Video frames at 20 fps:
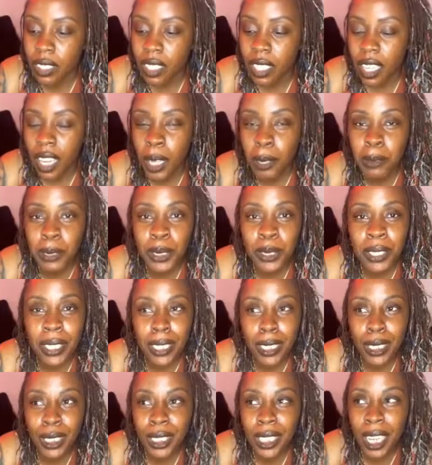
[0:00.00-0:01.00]
I'm still getting
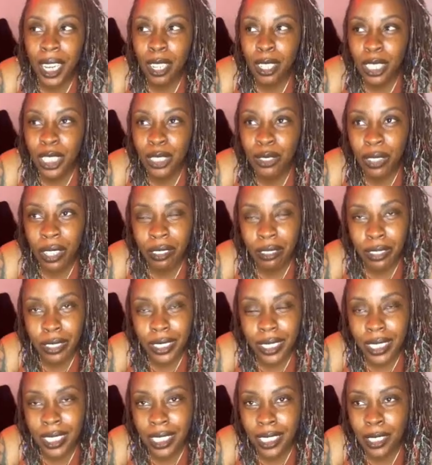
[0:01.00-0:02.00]
childish
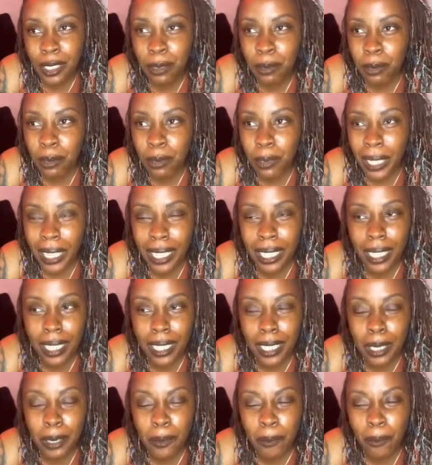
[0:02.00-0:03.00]
references. So like,
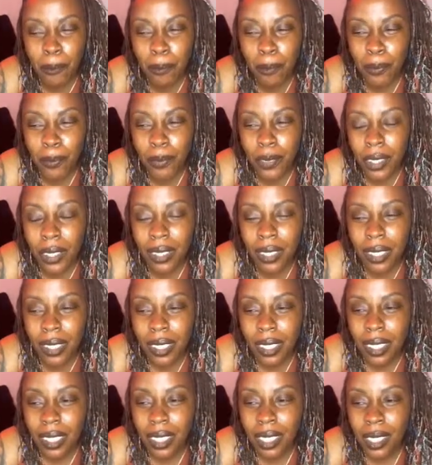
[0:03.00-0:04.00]

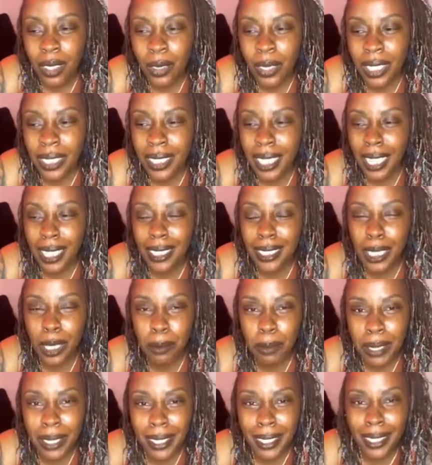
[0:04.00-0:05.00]
what is that
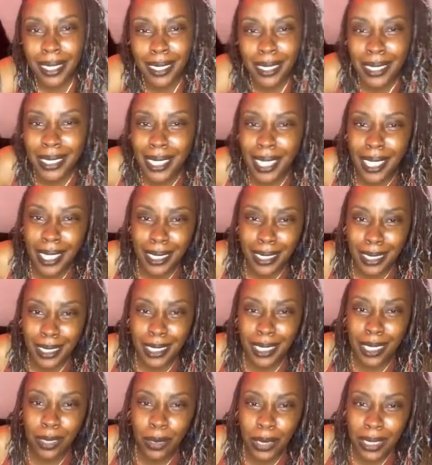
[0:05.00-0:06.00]
dummy? Who's that?
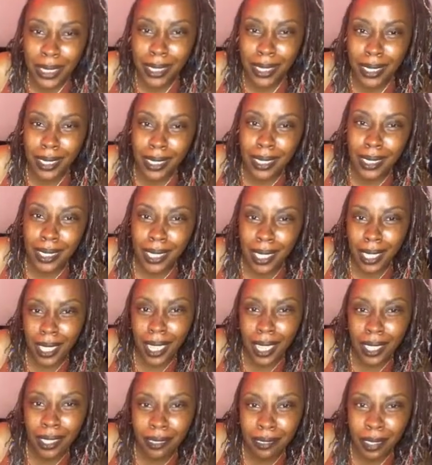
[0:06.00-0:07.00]
What's the
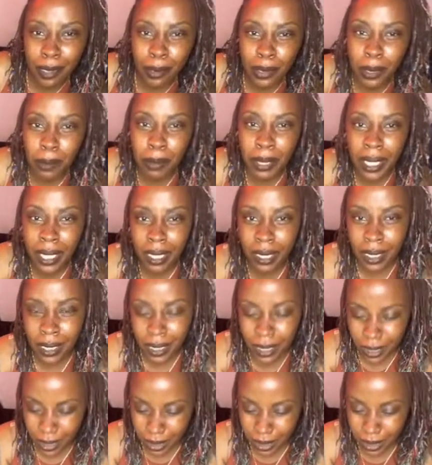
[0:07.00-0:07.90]
elephant with the big ears?